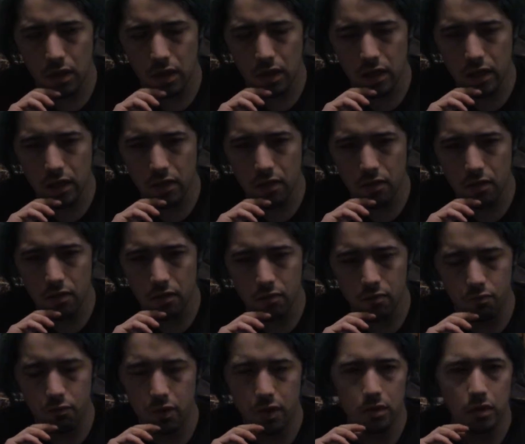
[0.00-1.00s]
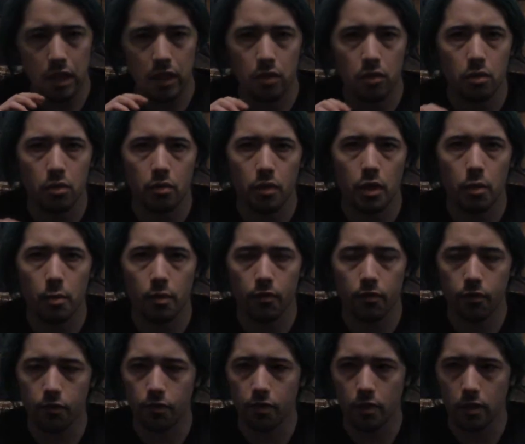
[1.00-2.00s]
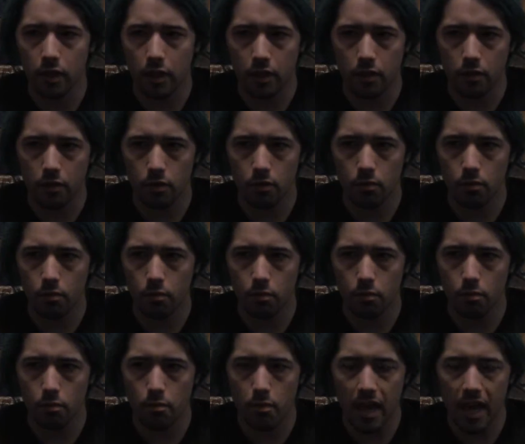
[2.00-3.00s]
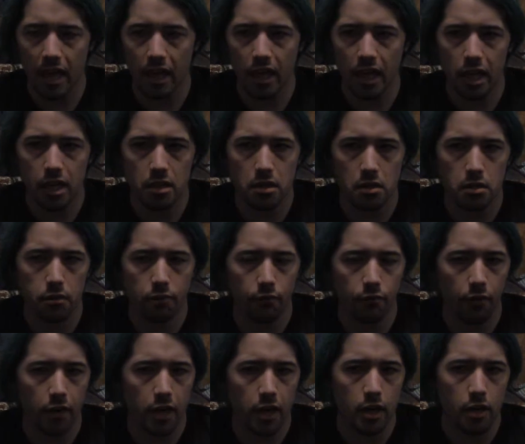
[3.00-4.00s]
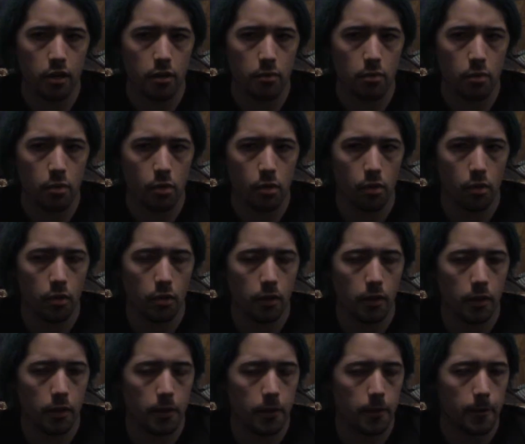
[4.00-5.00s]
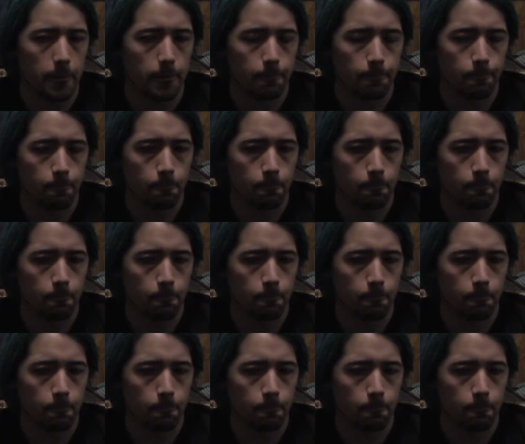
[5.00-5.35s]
well, I don't know, mankind's freedom, or,